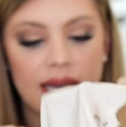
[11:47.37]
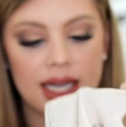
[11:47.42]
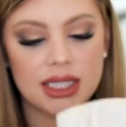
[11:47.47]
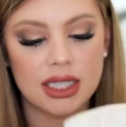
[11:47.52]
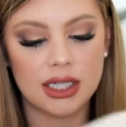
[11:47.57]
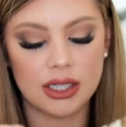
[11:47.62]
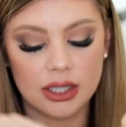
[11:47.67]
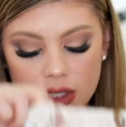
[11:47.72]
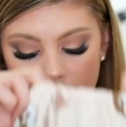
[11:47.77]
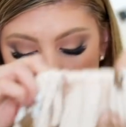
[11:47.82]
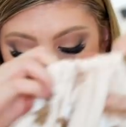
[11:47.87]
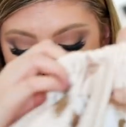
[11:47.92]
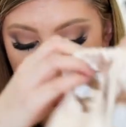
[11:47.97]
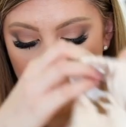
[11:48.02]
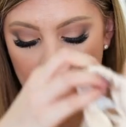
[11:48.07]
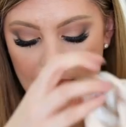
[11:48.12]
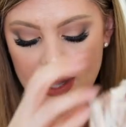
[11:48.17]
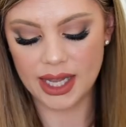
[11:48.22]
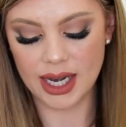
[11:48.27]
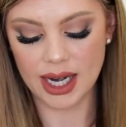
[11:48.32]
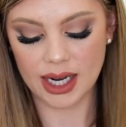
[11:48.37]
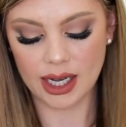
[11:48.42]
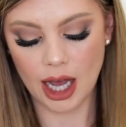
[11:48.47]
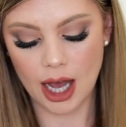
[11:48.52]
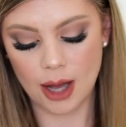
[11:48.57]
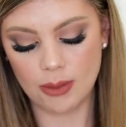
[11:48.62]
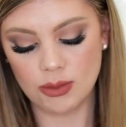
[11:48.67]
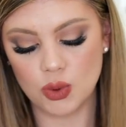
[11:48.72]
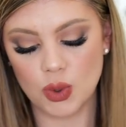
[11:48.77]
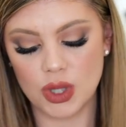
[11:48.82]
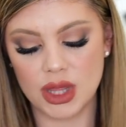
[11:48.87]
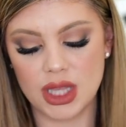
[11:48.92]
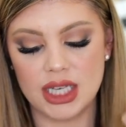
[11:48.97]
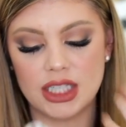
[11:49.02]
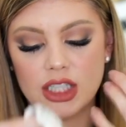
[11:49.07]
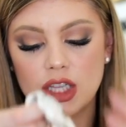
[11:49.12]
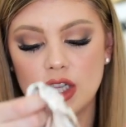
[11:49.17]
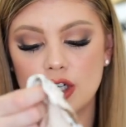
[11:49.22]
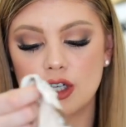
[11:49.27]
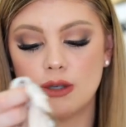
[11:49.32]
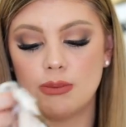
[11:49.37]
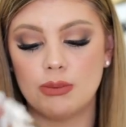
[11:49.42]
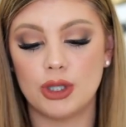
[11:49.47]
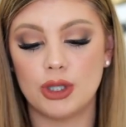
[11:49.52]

it. It's a little top. And then it comes with these little